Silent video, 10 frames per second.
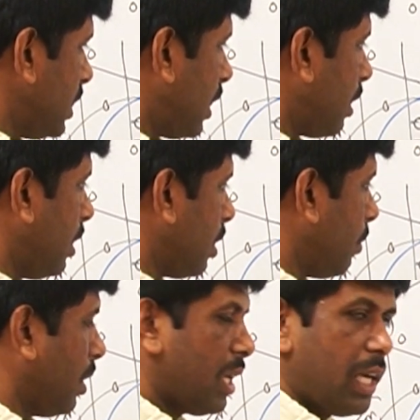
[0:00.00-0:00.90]
these
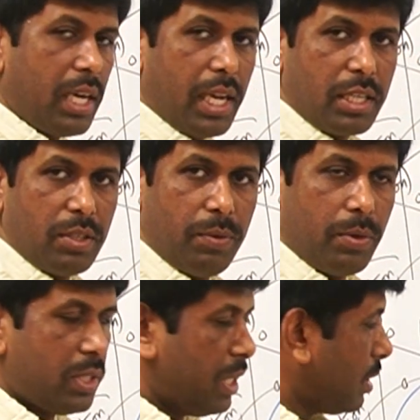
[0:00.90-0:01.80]
intermolecular attraction
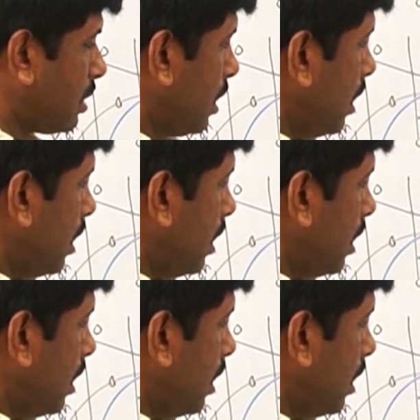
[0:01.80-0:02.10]
forces.